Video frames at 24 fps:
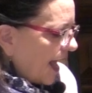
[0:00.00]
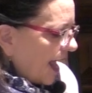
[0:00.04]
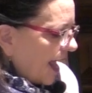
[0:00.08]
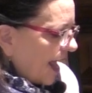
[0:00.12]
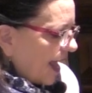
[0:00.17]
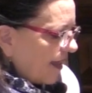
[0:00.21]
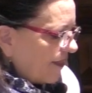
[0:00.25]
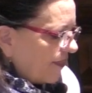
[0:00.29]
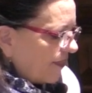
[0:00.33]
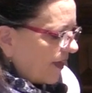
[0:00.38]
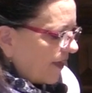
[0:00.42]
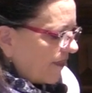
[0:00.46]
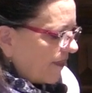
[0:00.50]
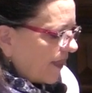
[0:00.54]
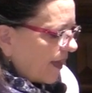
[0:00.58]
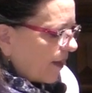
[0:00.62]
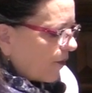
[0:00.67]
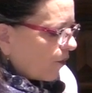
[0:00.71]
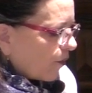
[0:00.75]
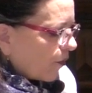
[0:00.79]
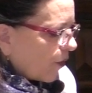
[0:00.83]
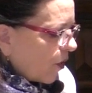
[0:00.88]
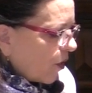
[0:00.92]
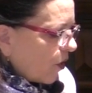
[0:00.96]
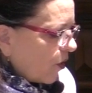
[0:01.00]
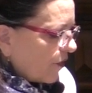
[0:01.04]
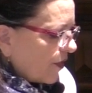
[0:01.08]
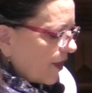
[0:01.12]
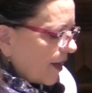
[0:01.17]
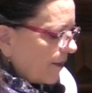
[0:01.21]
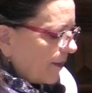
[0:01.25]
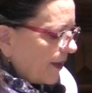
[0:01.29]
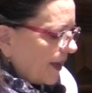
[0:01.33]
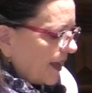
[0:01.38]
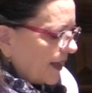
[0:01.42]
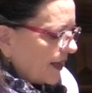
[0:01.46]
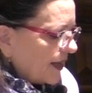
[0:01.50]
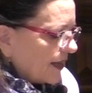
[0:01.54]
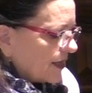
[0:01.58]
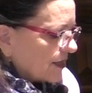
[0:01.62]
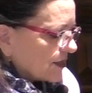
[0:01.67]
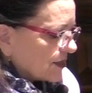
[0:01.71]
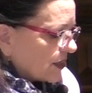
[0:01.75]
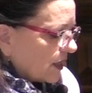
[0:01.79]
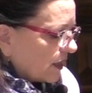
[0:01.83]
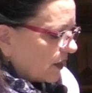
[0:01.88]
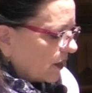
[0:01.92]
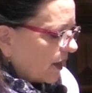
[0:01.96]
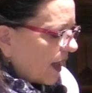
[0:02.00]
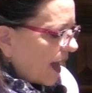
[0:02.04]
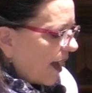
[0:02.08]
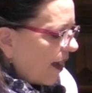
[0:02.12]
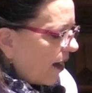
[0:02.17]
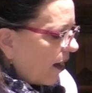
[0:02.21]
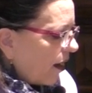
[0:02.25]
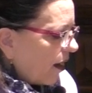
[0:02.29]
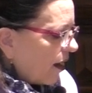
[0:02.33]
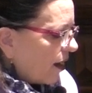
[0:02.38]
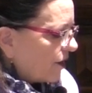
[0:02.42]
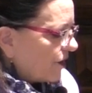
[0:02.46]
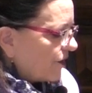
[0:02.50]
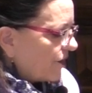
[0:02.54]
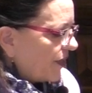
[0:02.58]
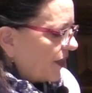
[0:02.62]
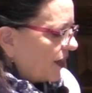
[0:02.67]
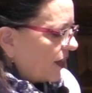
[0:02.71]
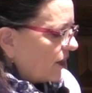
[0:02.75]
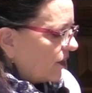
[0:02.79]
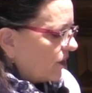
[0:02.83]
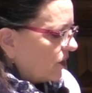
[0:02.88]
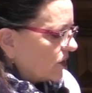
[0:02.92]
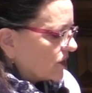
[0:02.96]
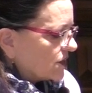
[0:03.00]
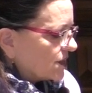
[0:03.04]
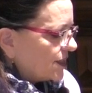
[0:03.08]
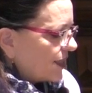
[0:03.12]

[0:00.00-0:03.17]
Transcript: And then they roll them, and it is a lot harder than it looks.